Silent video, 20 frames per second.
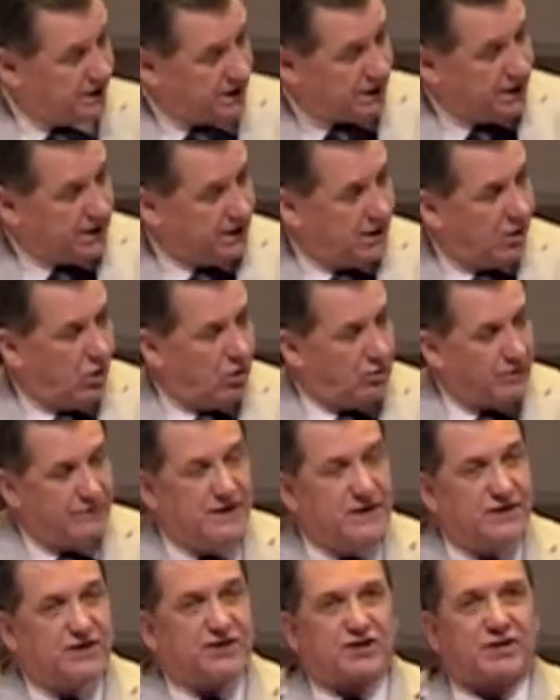making all of
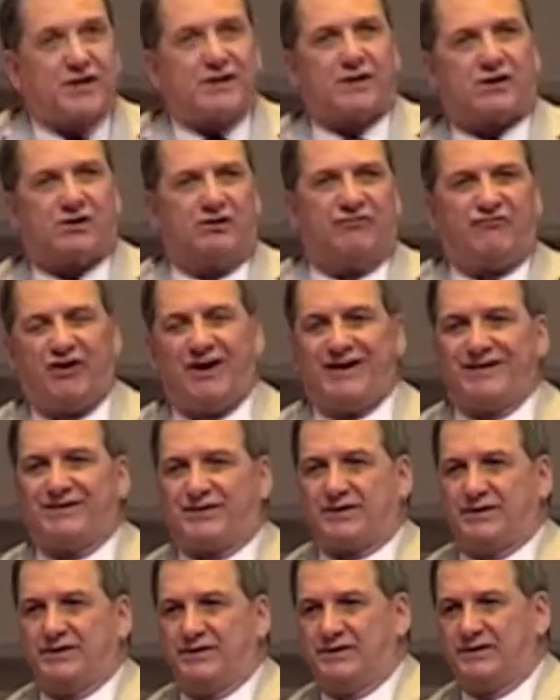these
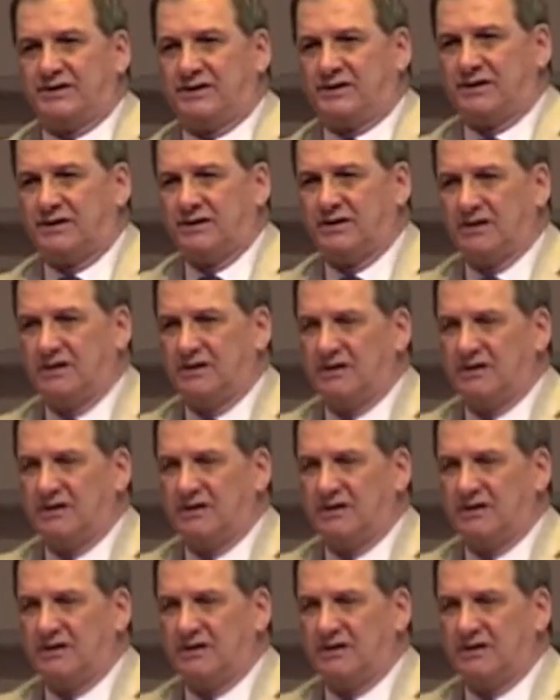sacrifices,